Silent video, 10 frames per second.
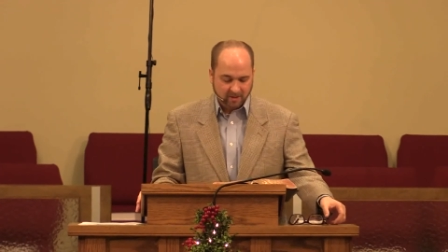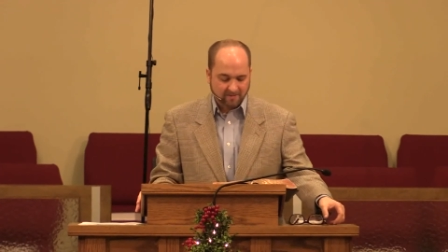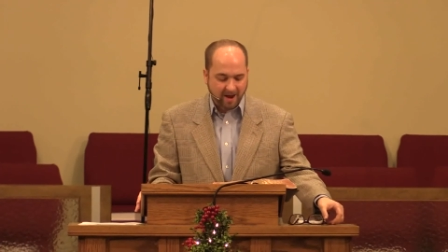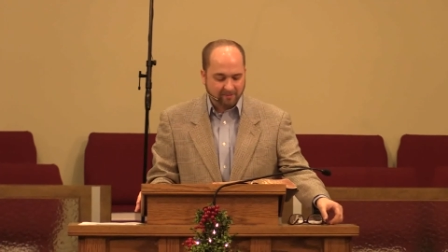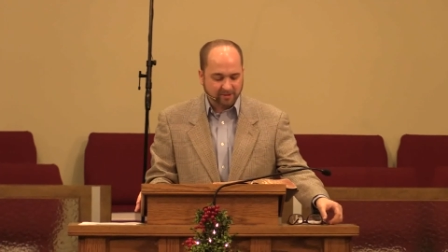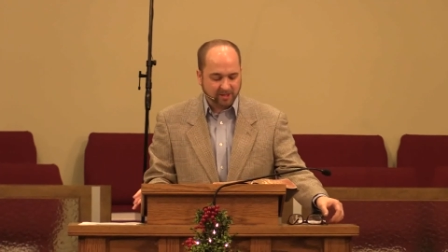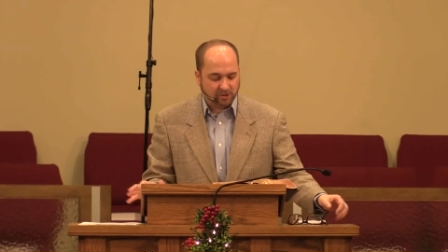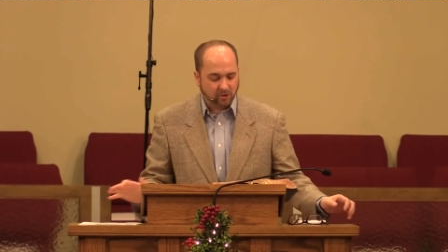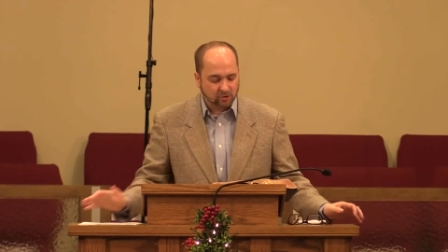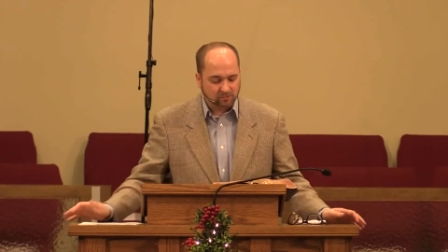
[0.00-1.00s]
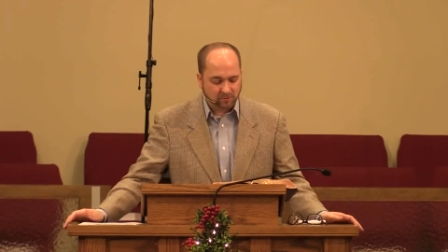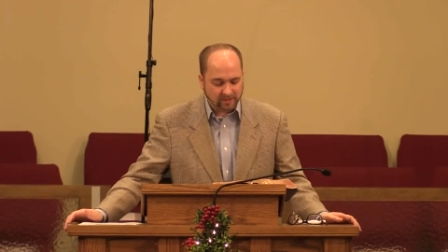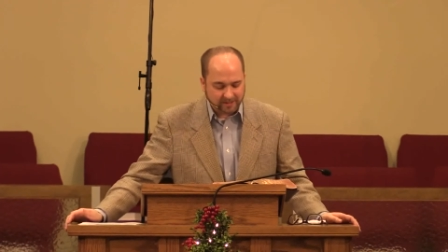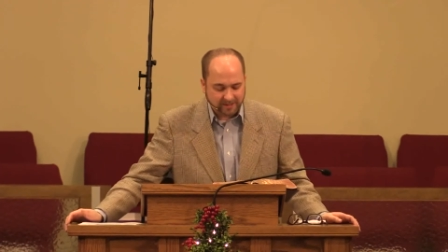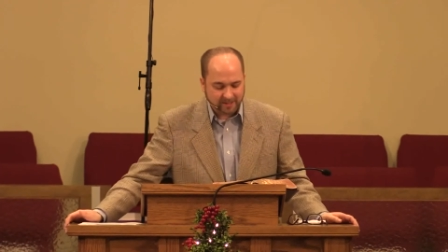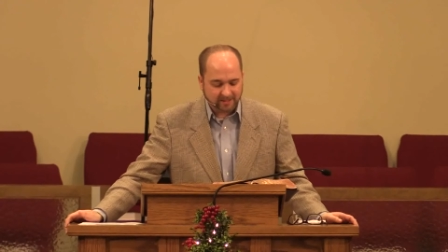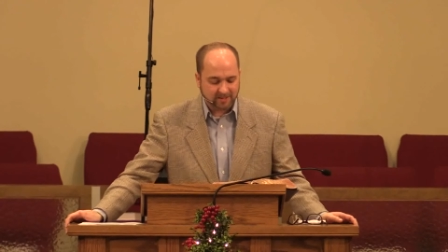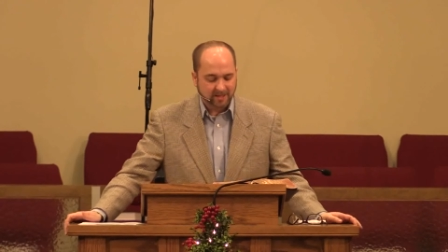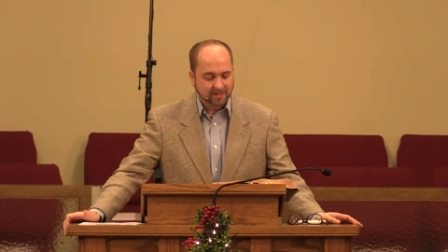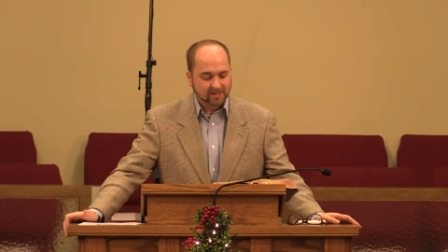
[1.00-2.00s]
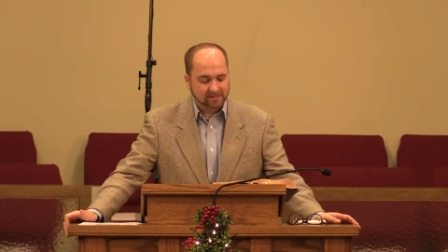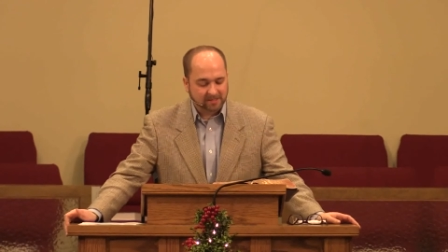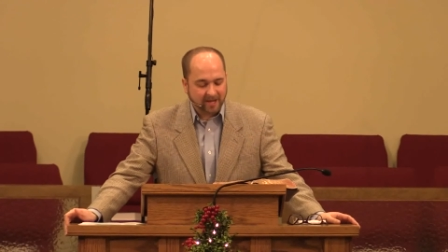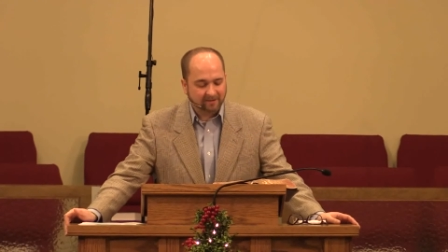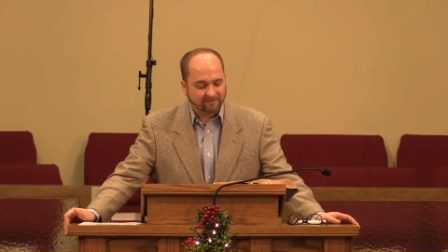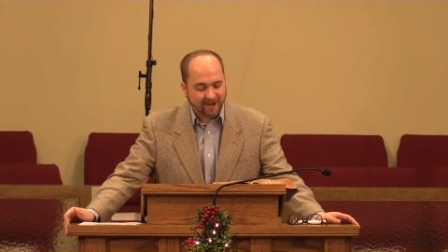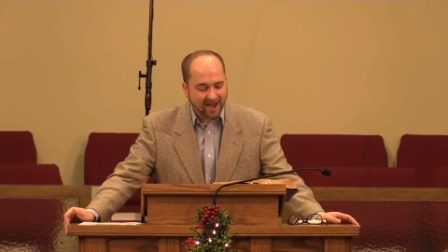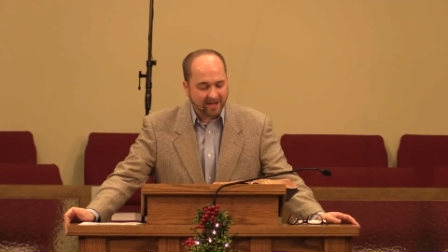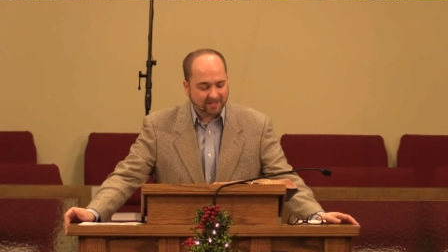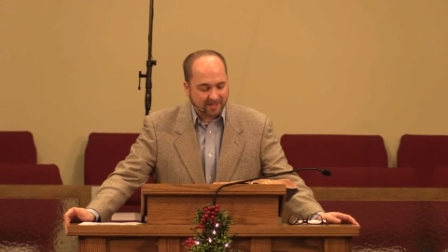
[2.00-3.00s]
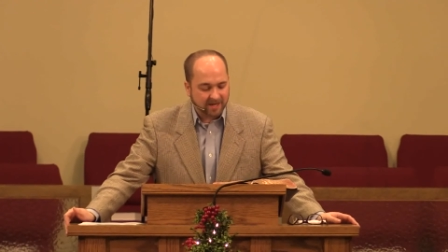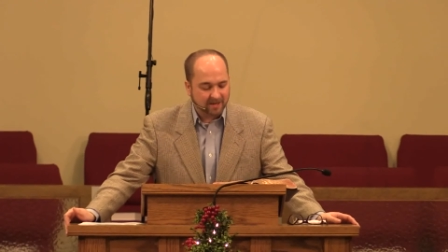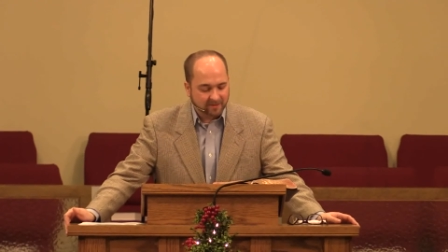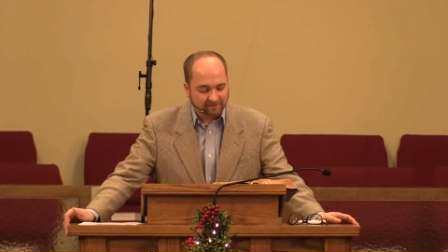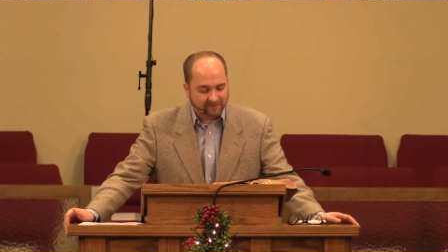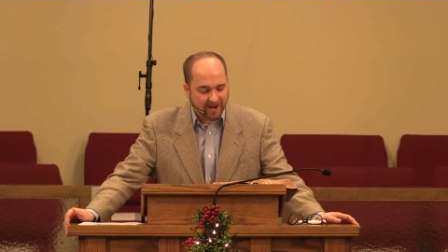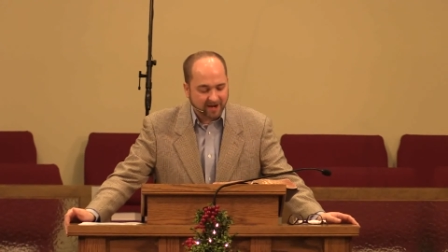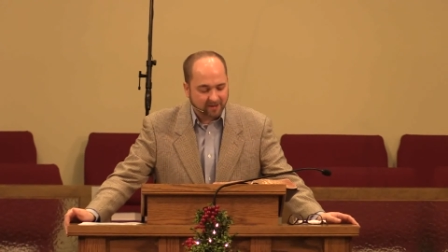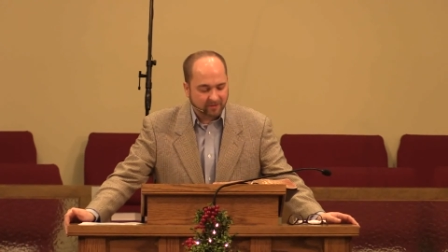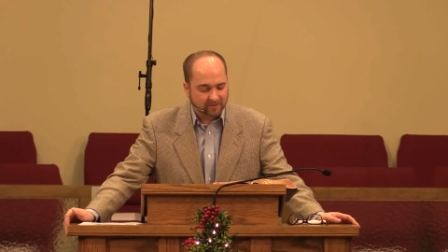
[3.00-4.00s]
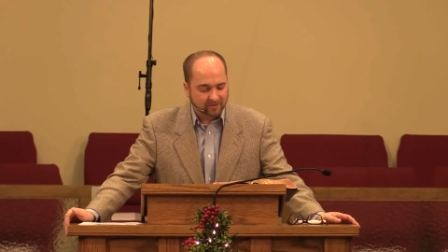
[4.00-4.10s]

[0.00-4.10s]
the bible says whom resist steadfast in the faith